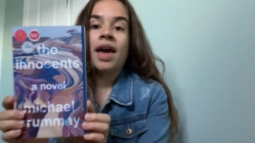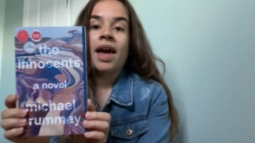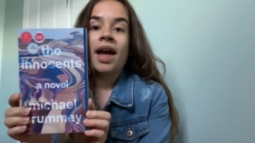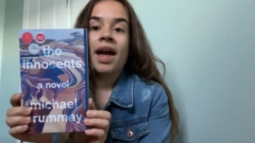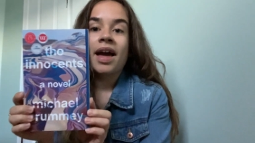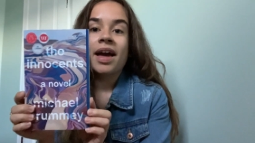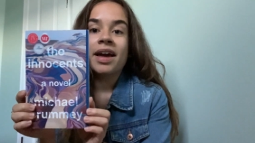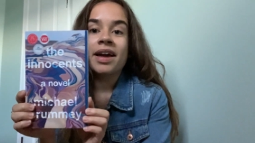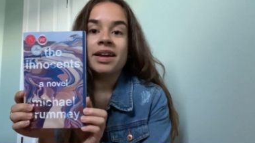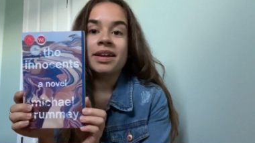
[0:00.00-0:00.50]

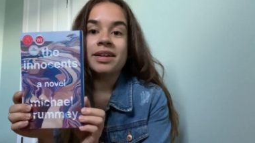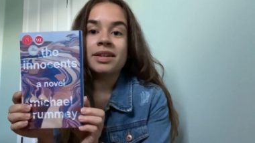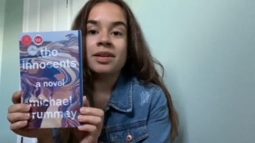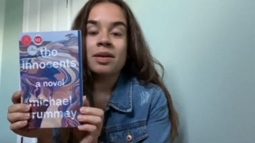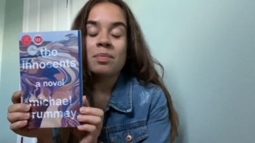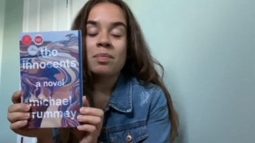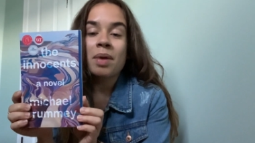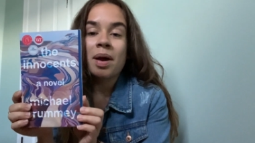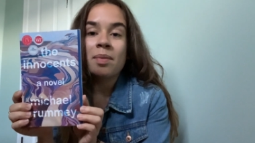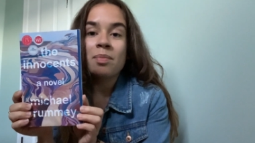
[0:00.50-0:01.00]
And
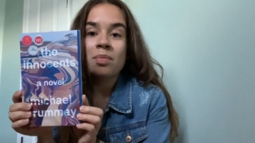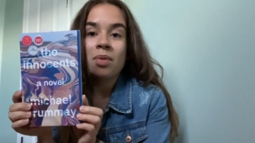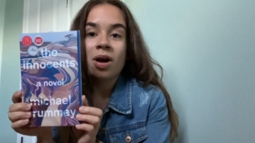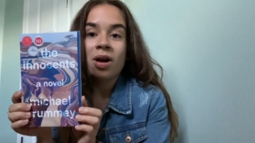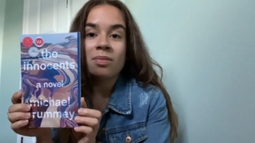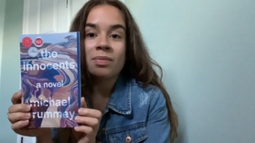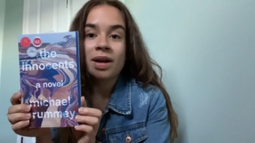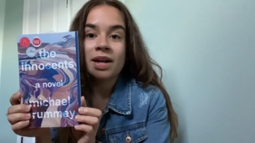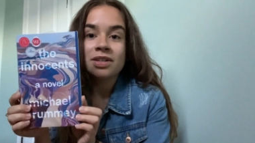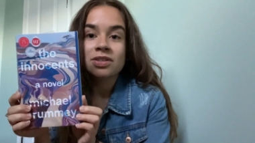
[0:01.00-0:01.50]
my
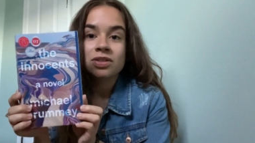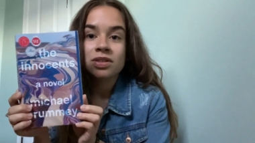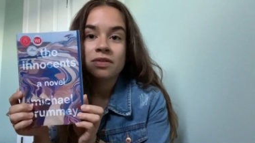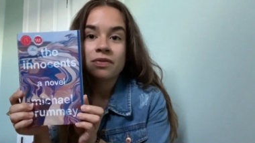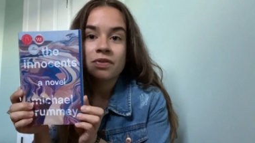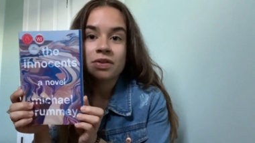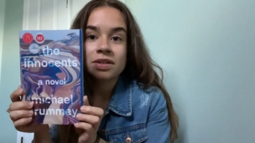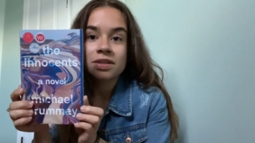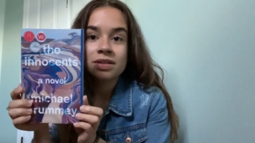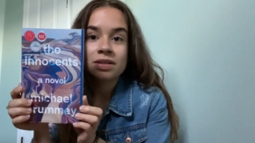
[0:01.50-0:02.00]
mom actually
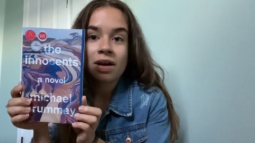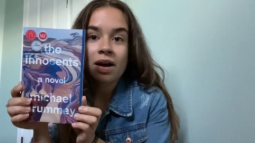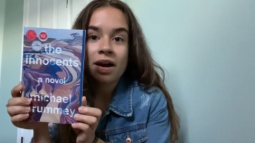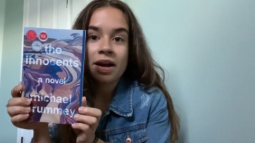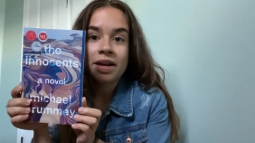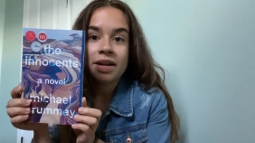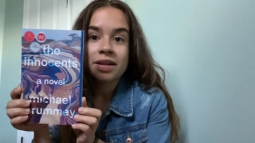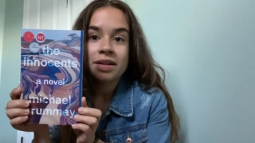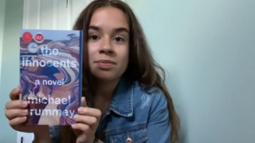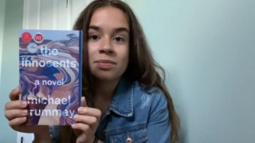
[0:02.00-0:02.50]
first saw
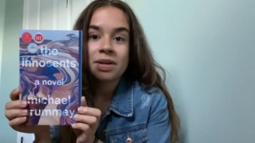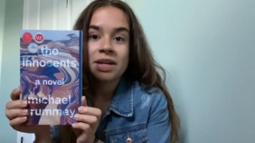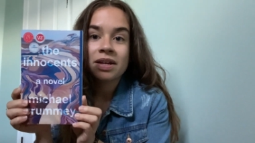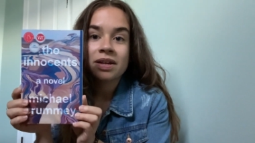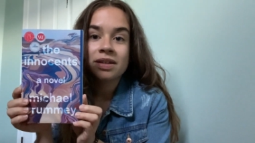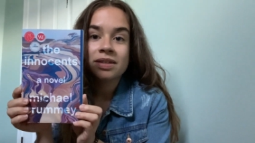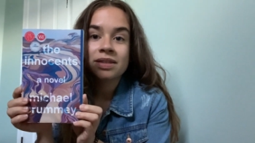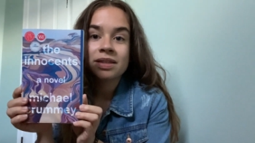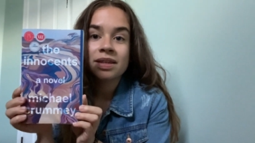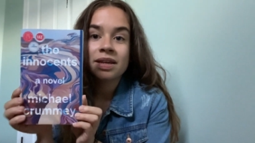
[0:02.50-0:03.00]
it
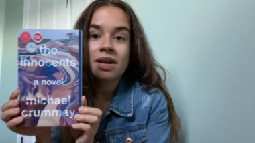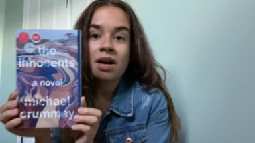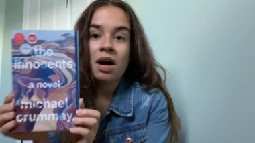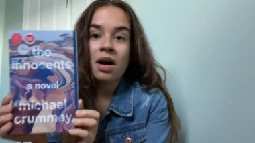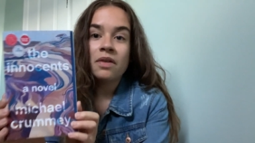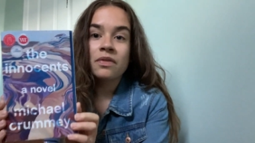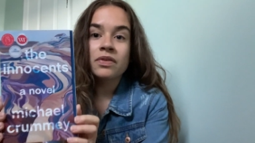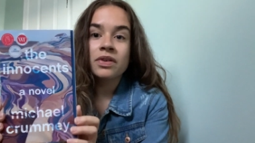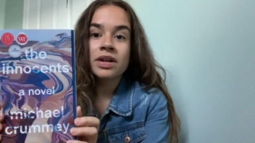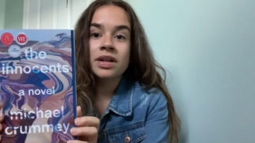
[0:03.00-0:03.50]
because the
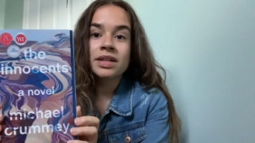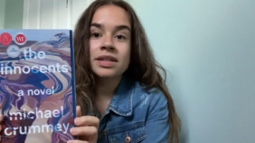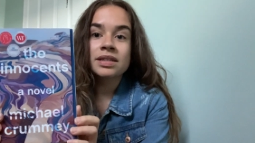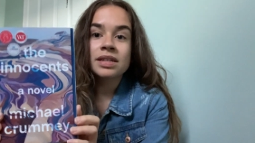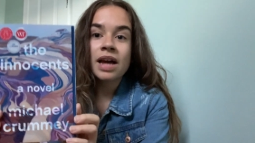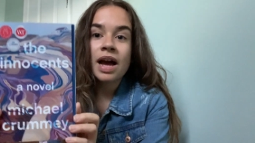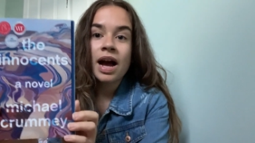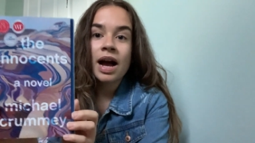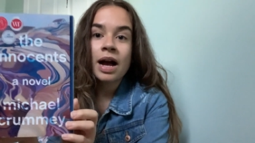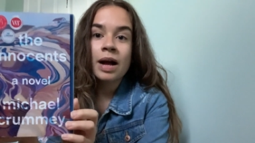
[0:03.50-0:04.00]
cover is
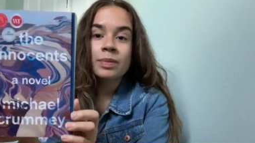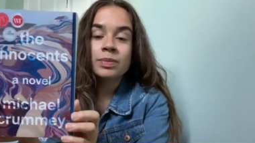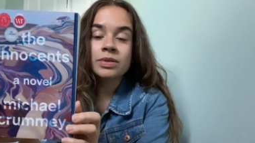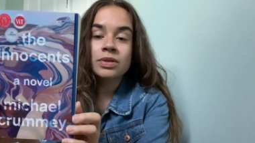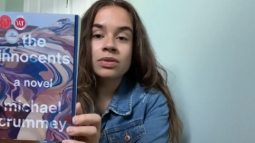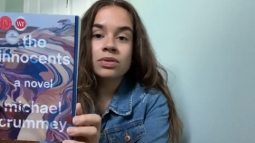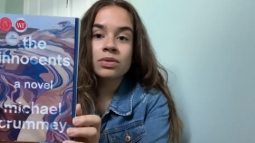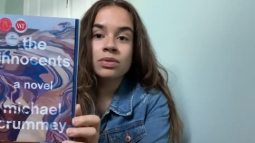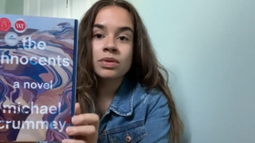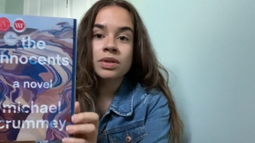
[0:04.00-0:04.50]

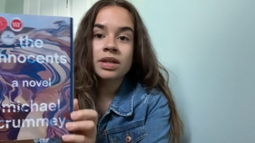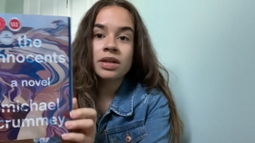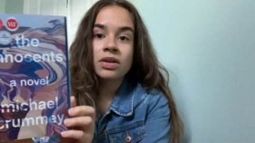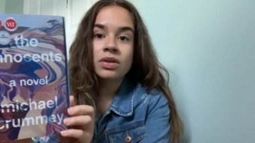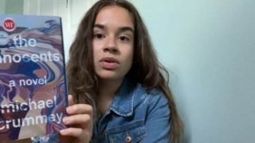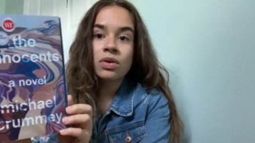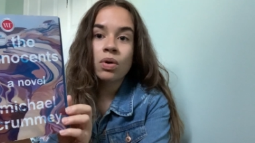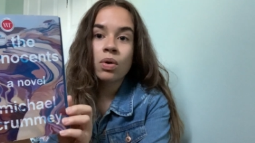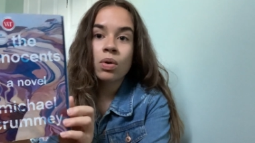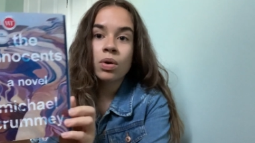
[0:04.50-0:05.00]
absolutely
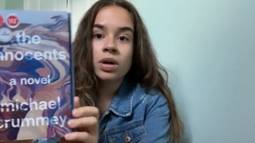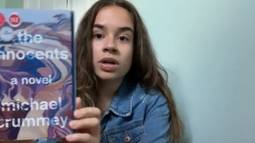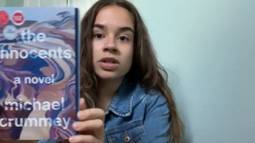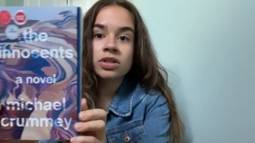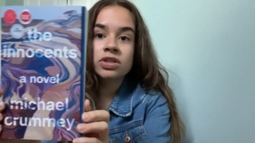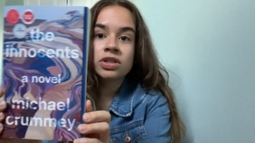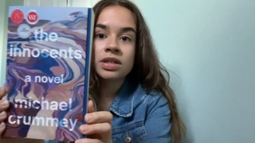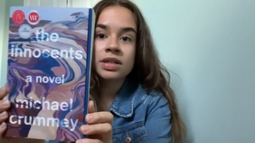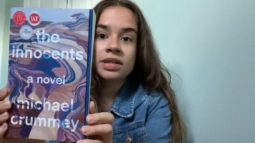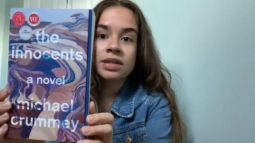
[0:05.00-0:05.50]

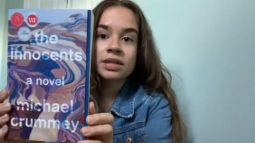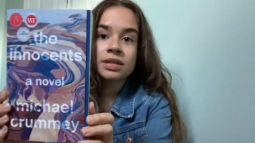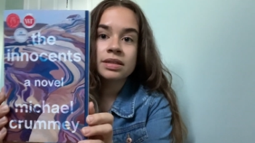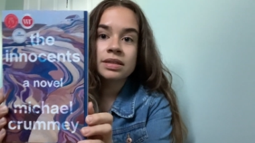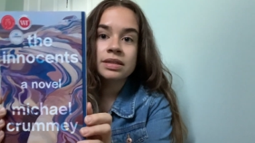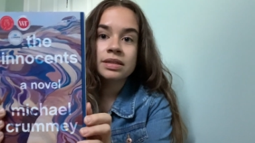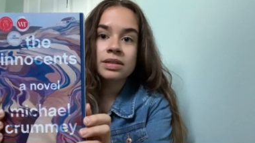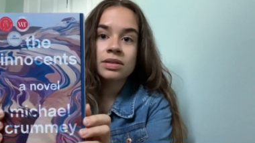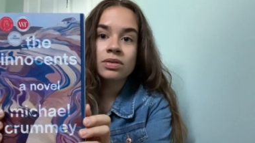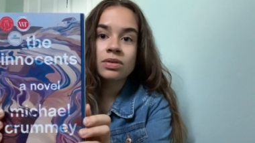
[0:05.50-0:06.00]

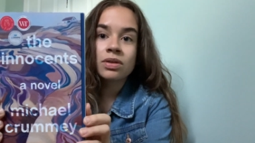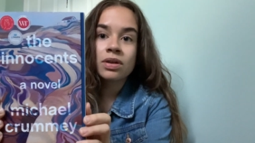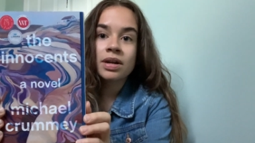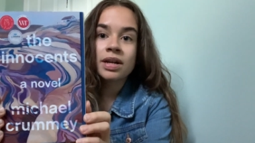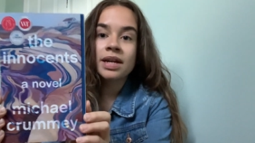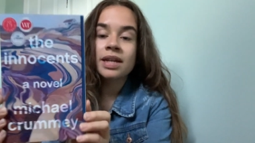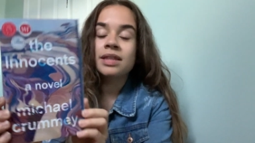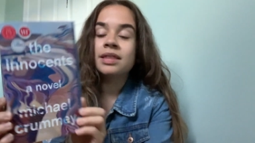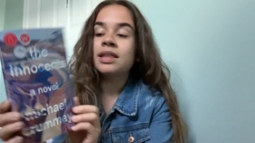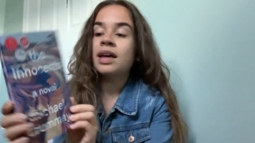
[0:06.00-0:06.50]
gorgeous.
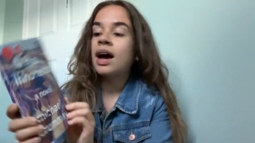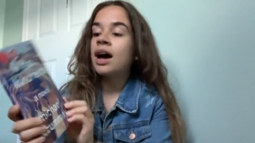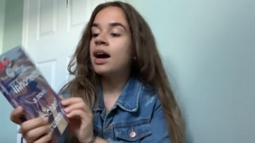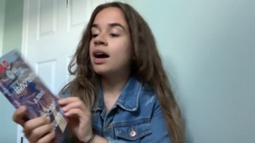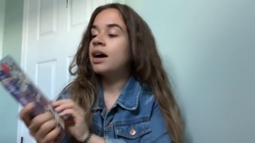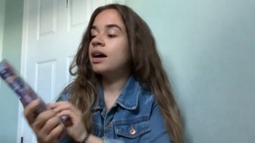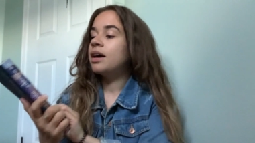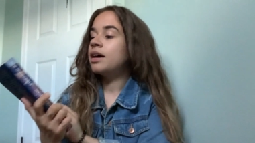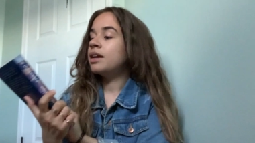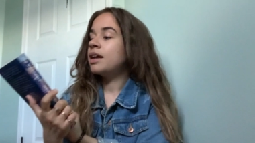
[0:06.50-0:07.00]
Look at
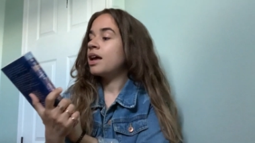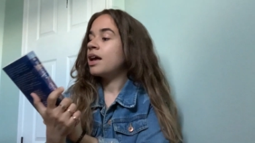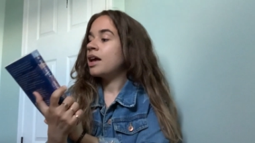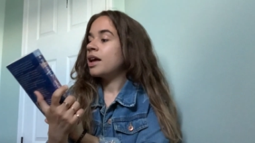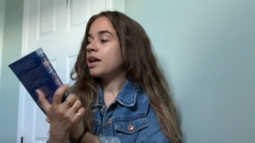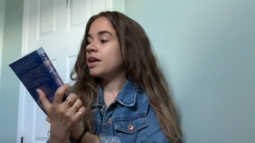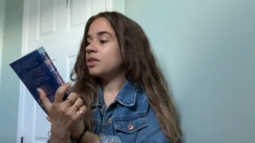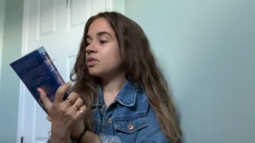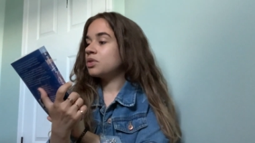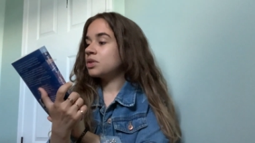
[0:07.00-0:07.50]
that.
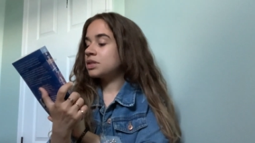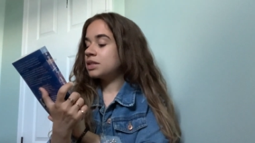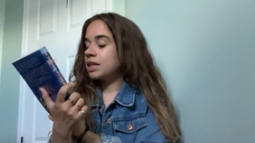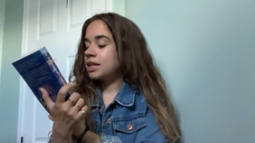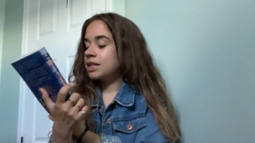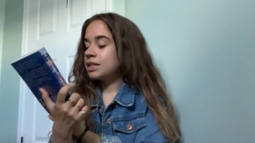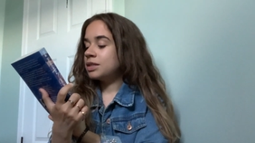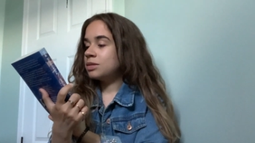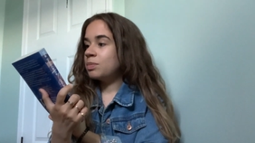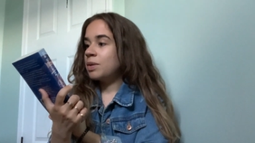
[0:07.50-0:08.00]
It looks
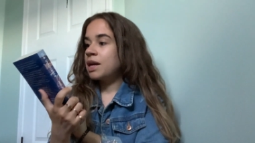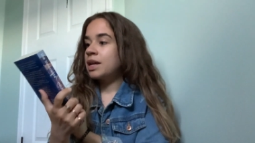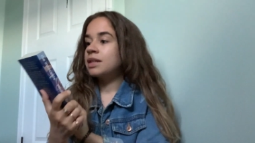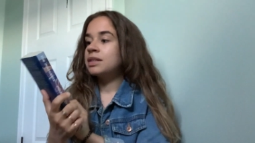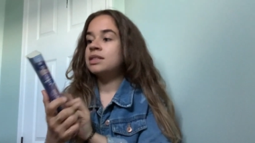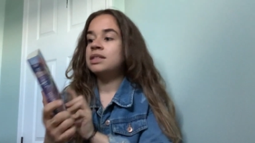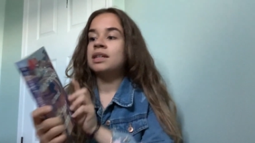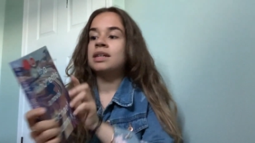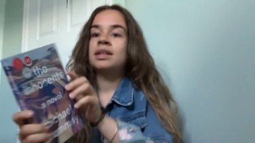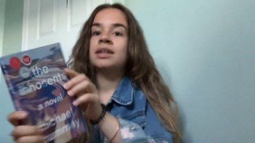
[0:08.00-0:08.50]
like it's
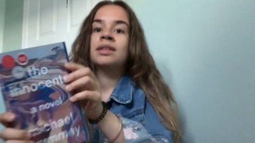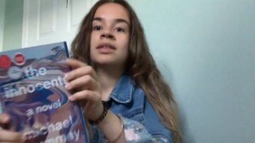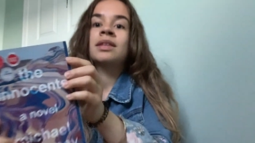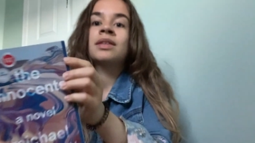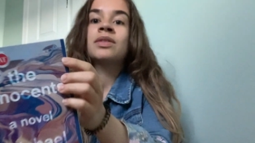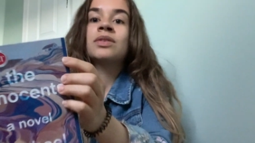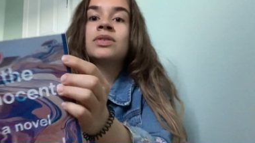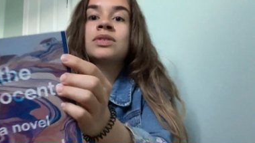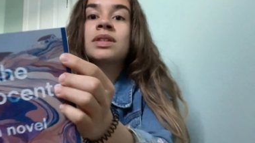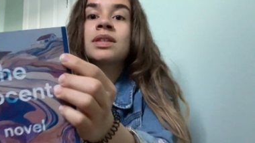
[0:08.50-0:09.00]
painted and
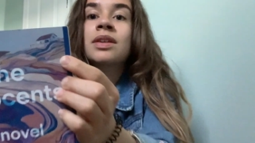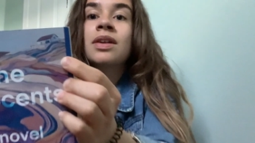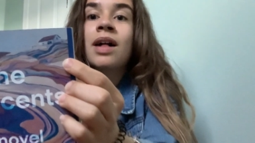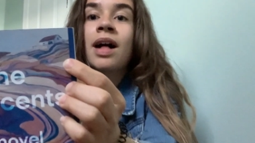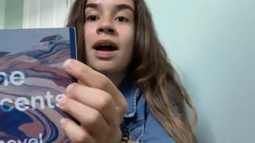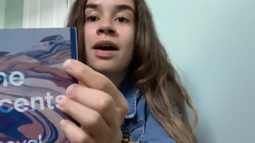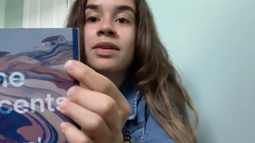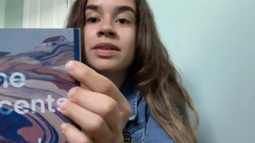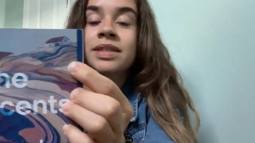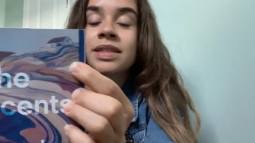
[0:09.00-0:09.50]
then there's a little
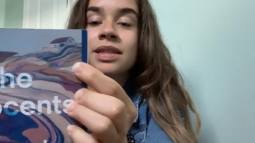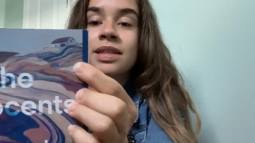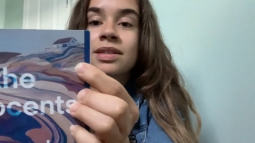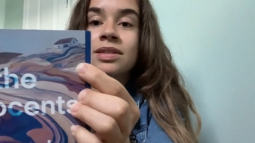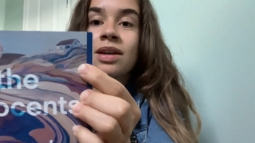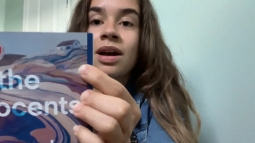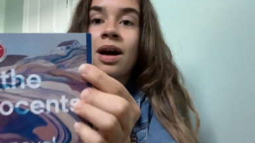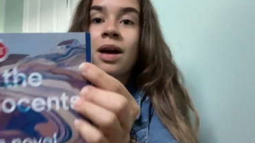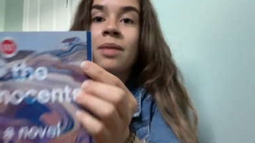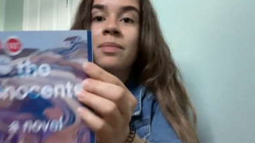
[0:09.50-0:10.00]
house at the
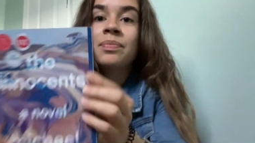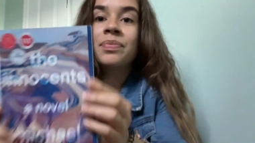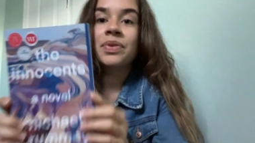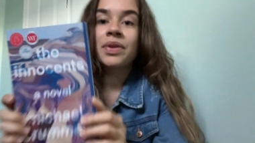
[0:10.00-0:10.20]
top.